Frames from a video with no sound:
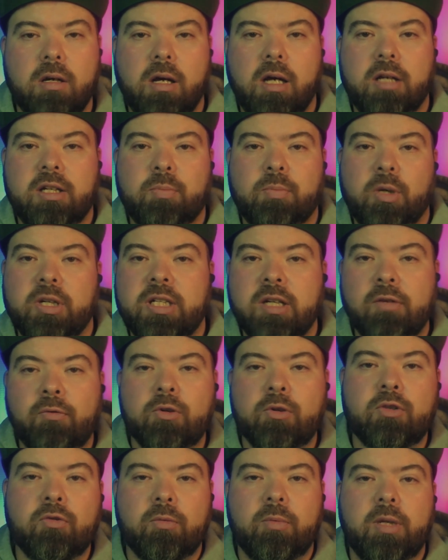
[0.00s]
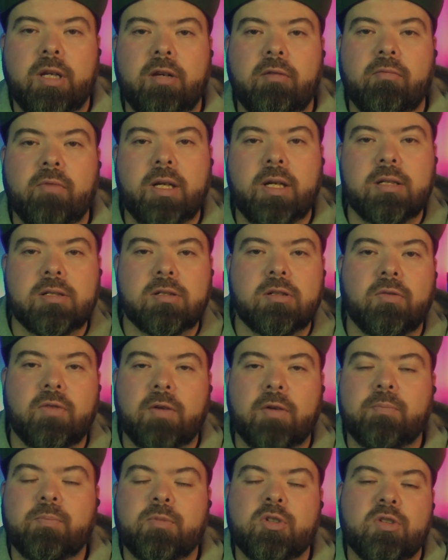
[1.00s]
What differs from the in-ring stuff,
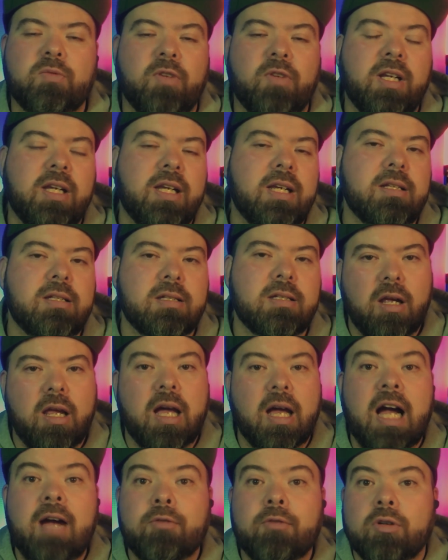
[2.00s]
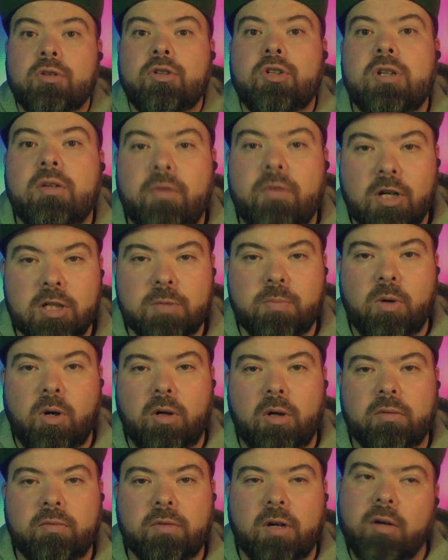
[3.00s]
I just think I've done universe
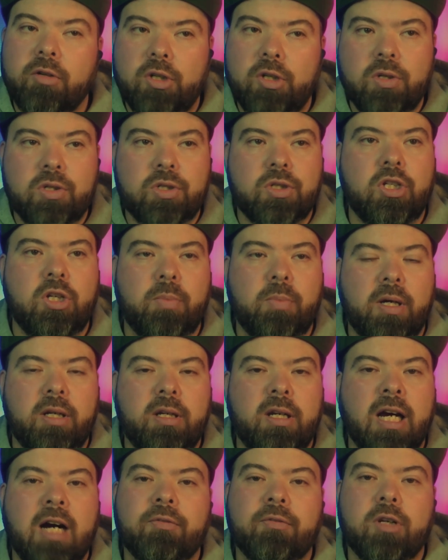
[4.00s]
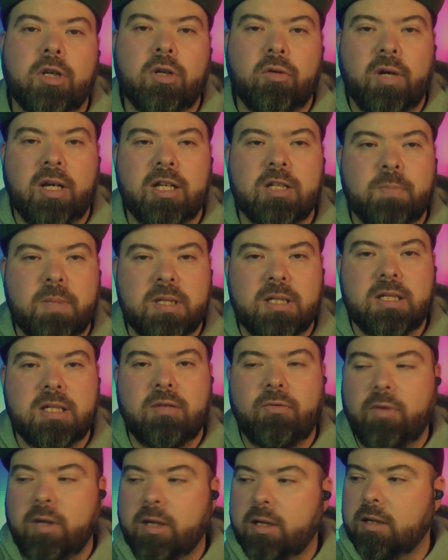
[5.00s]
mode on YouTube, and you have to create a
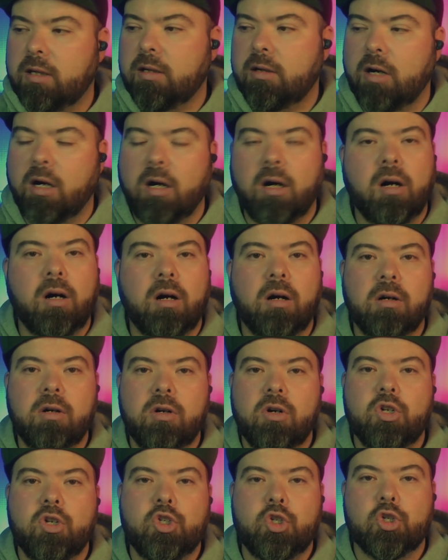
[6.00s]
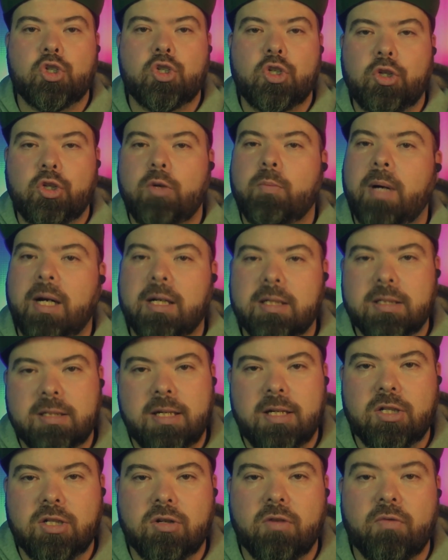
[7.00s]
specific car just to do
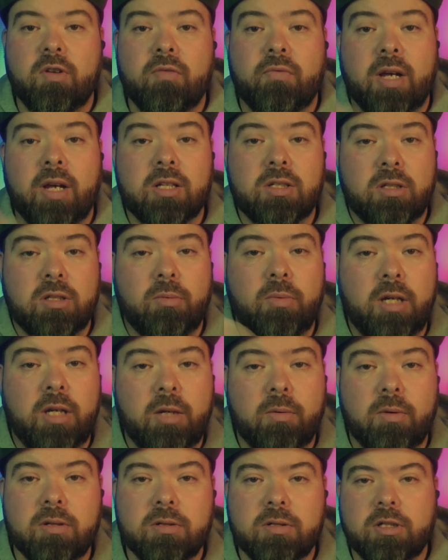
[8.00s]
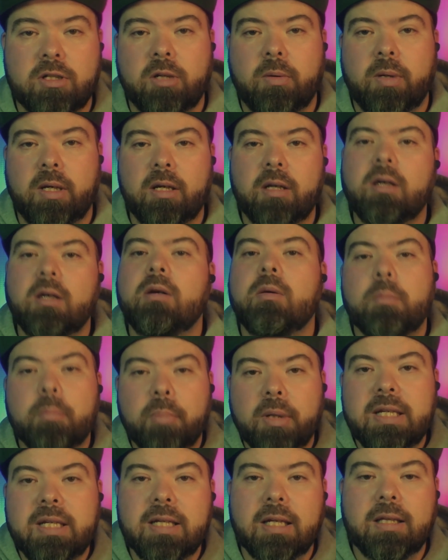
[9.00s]
backstage stuff if that's the way you want to do it.
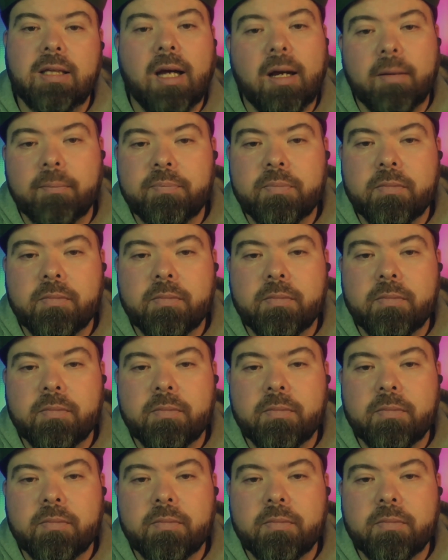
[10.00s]
Please add that.